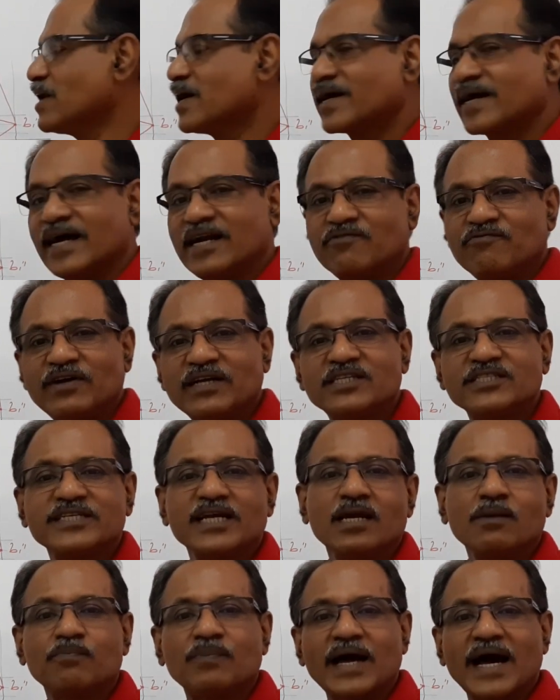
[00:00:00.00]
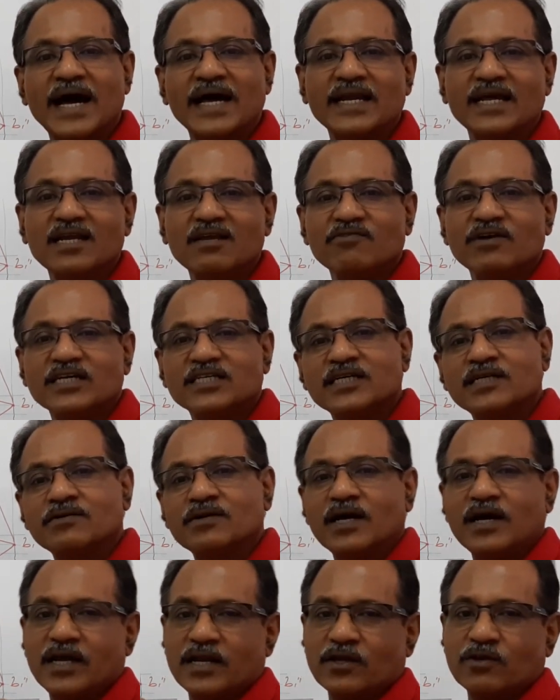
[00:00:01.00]
conventional plan elevation
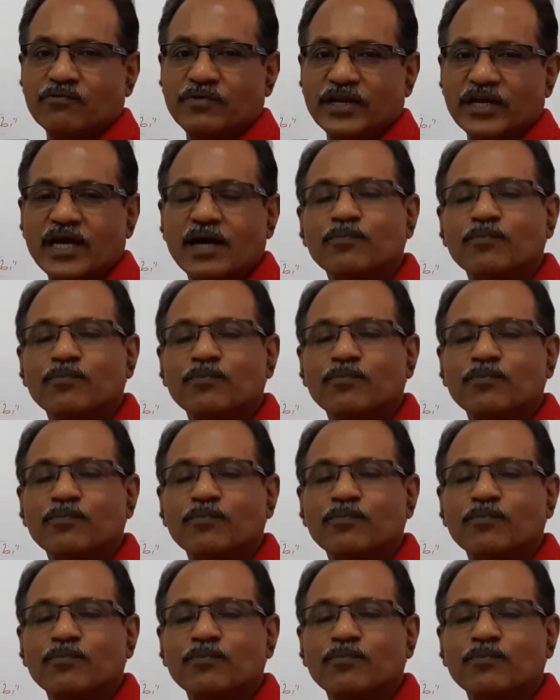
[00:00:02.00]
adikkum varikka,